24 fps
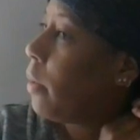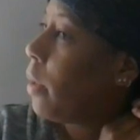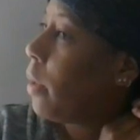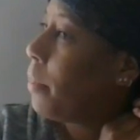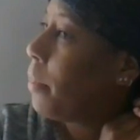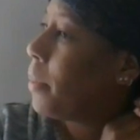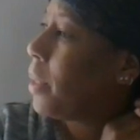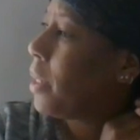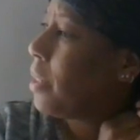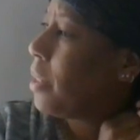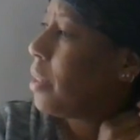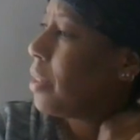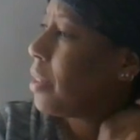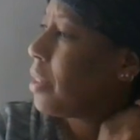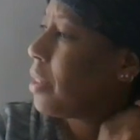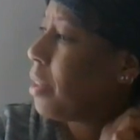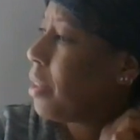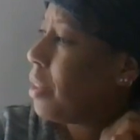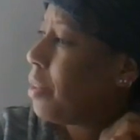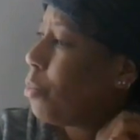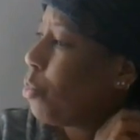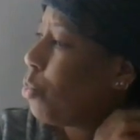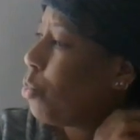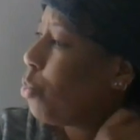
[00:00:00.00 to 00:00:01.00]
I mean, it's
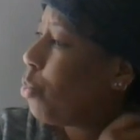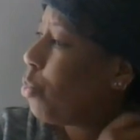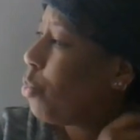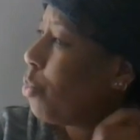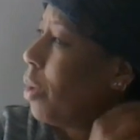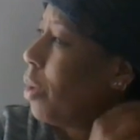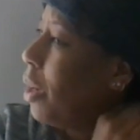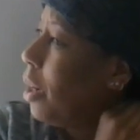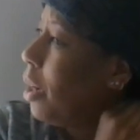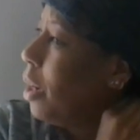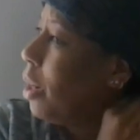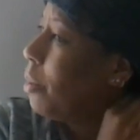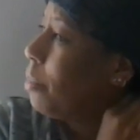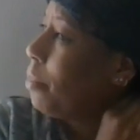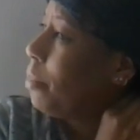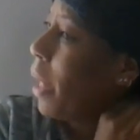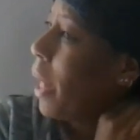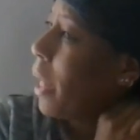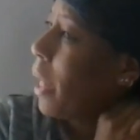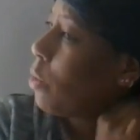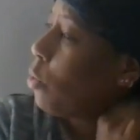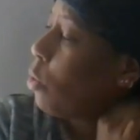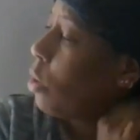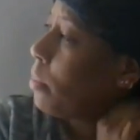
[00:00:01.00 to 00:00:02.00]
a
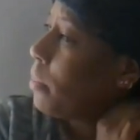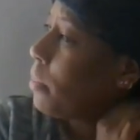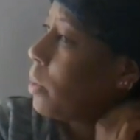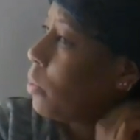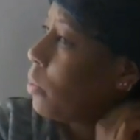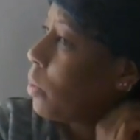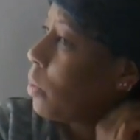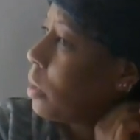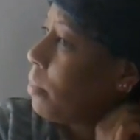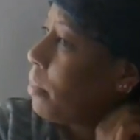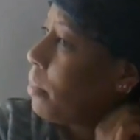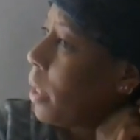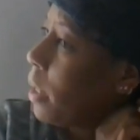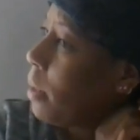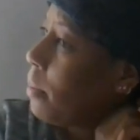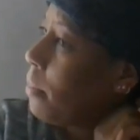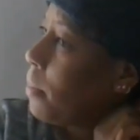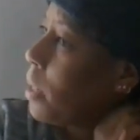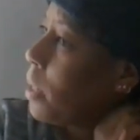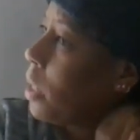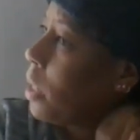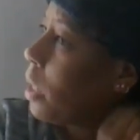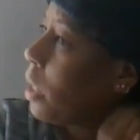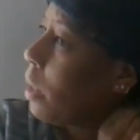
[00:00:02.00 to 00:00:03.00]
black woman with a
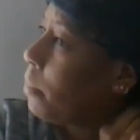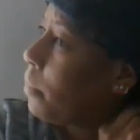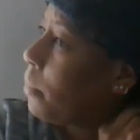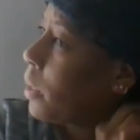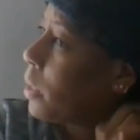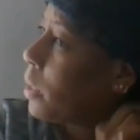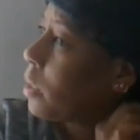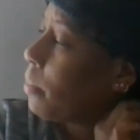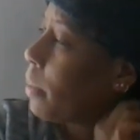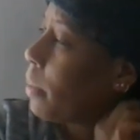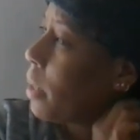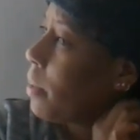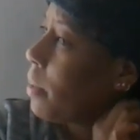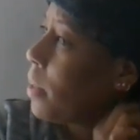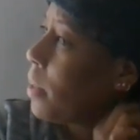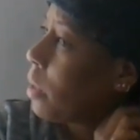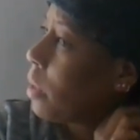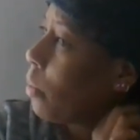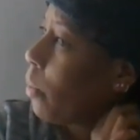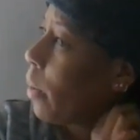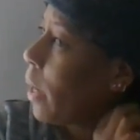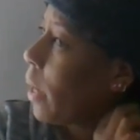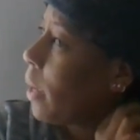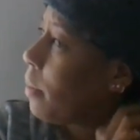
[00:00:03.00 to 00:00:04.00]
baby, a mixed baby, and a
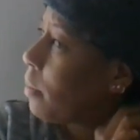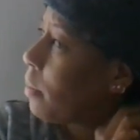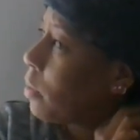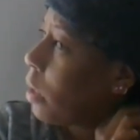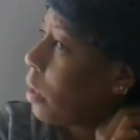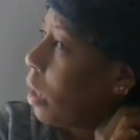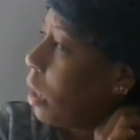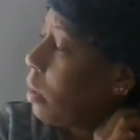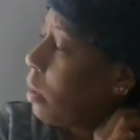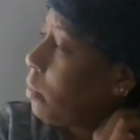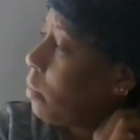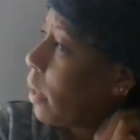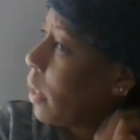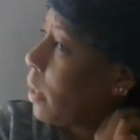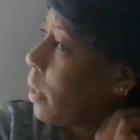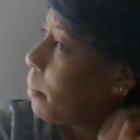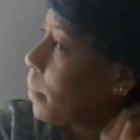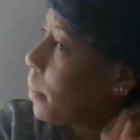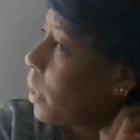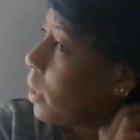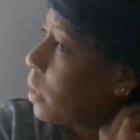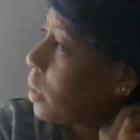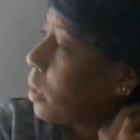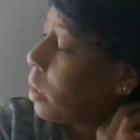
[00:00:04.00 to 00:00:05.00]
white, tall white
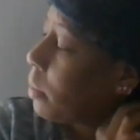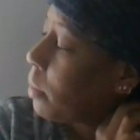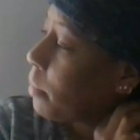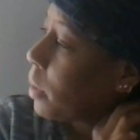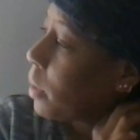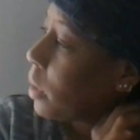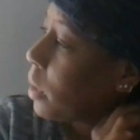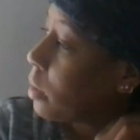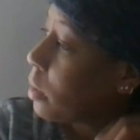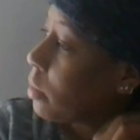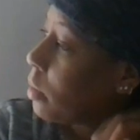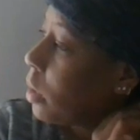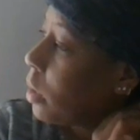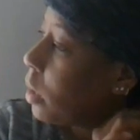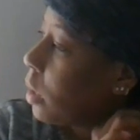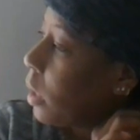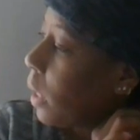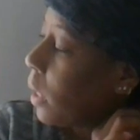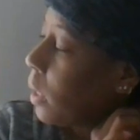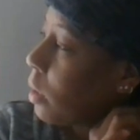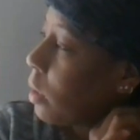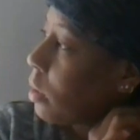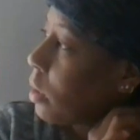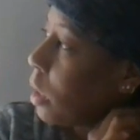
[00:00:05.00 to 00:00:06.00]
man. I mean,
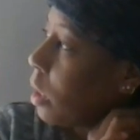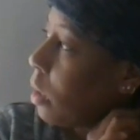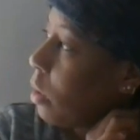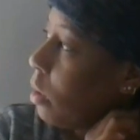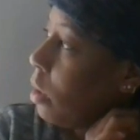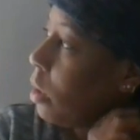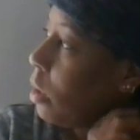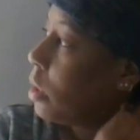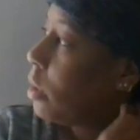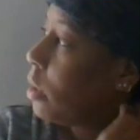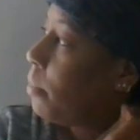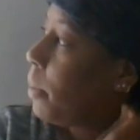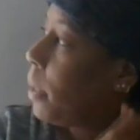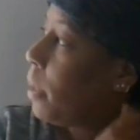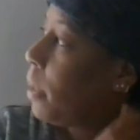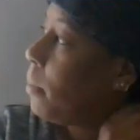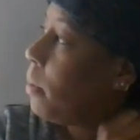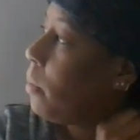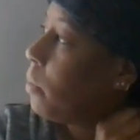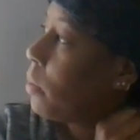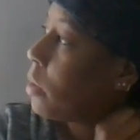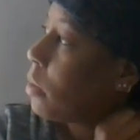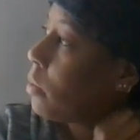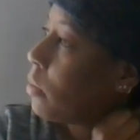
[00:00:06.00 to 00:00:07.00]
I don't know. the
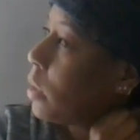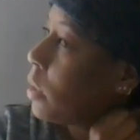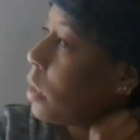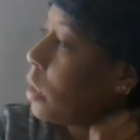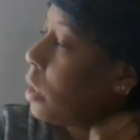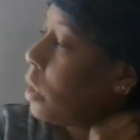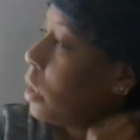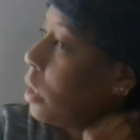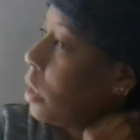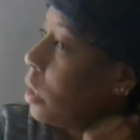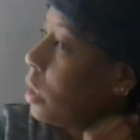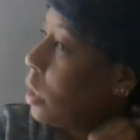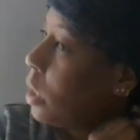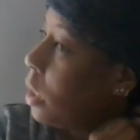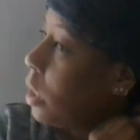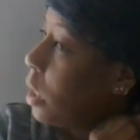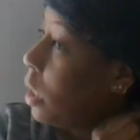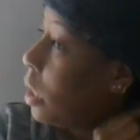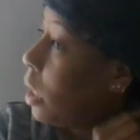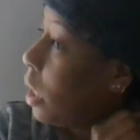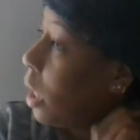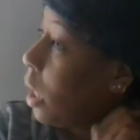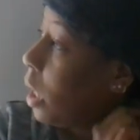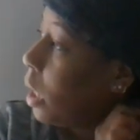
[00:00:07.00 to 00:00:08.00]
baby was real.
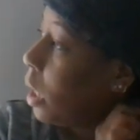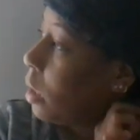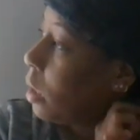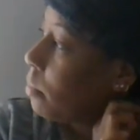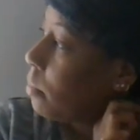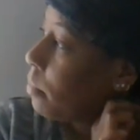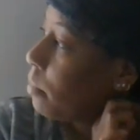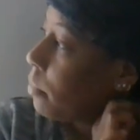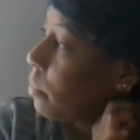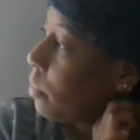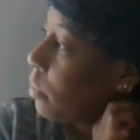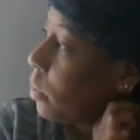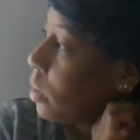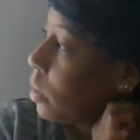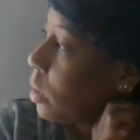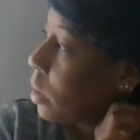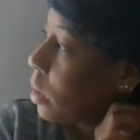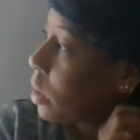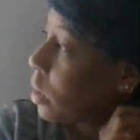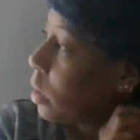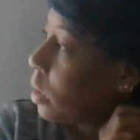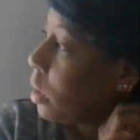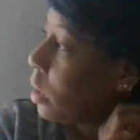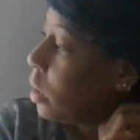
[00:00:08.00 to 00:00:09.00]
Um,
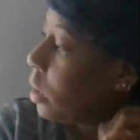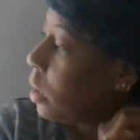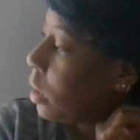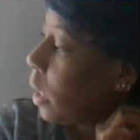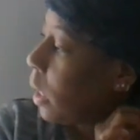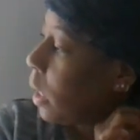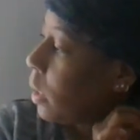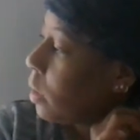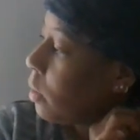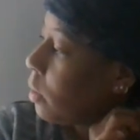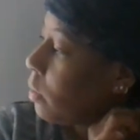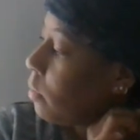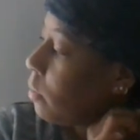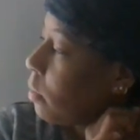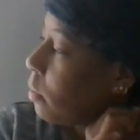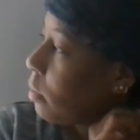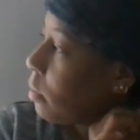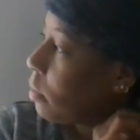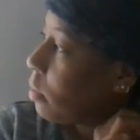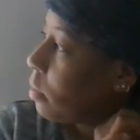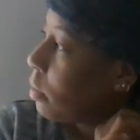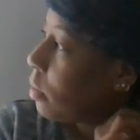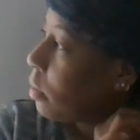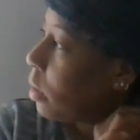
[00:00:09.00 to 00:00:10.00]
wasn't any kind of
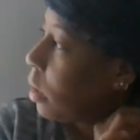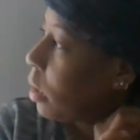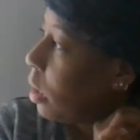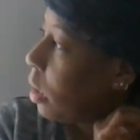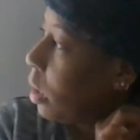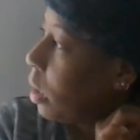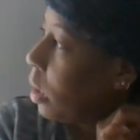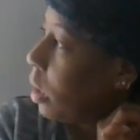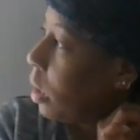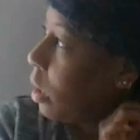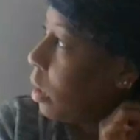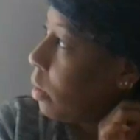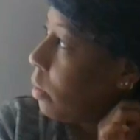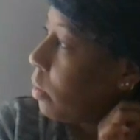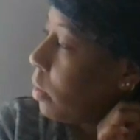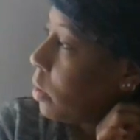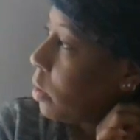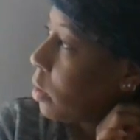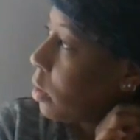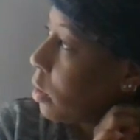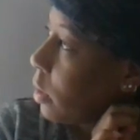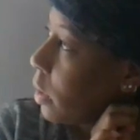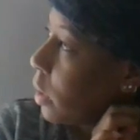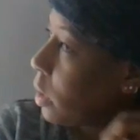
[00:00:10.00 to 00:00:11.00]

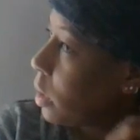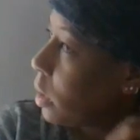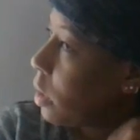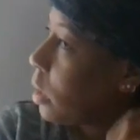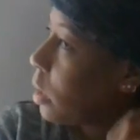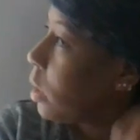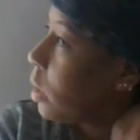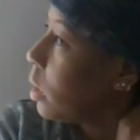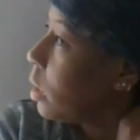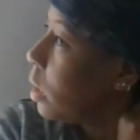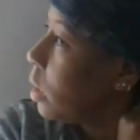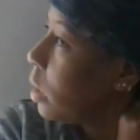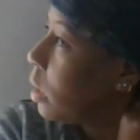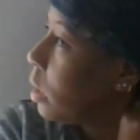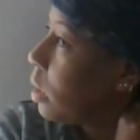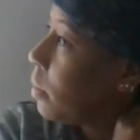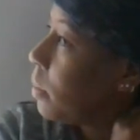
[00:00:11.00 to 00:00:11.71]
we're stranded.